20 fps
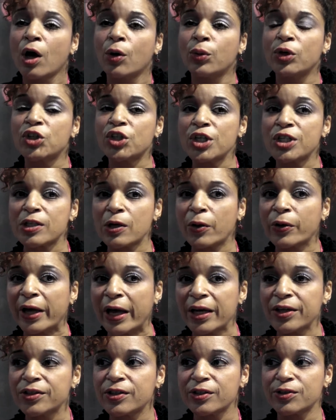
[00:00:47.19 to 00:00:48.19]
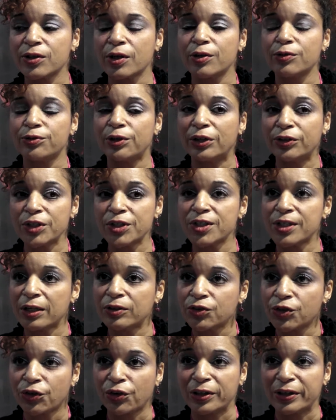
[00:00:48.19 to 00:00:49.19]
which is located very
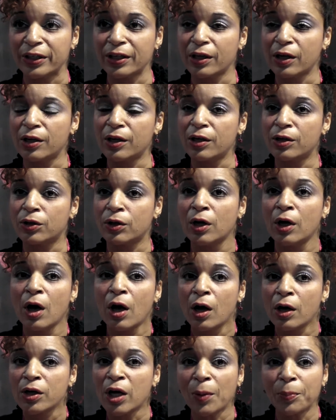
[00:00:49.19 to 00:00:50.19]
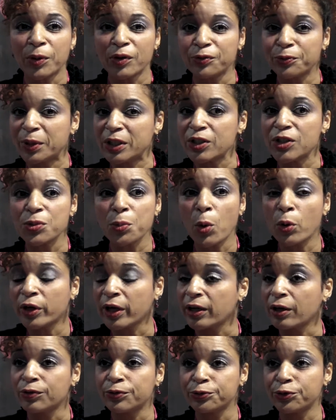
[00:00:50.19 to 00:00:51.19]
centrally, a couple of minutes
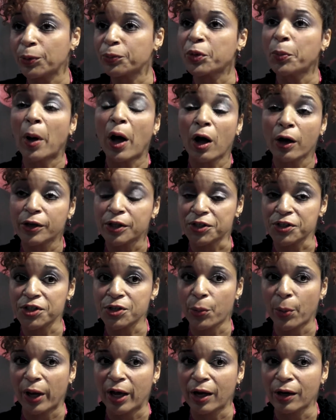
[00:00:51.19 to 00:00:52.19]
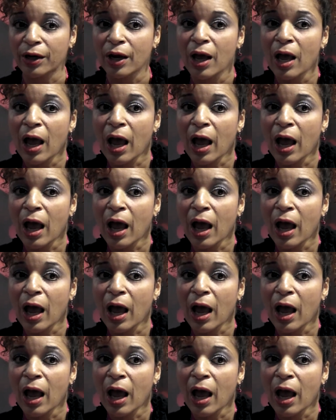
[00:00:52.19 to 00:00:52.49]
walking from the market square,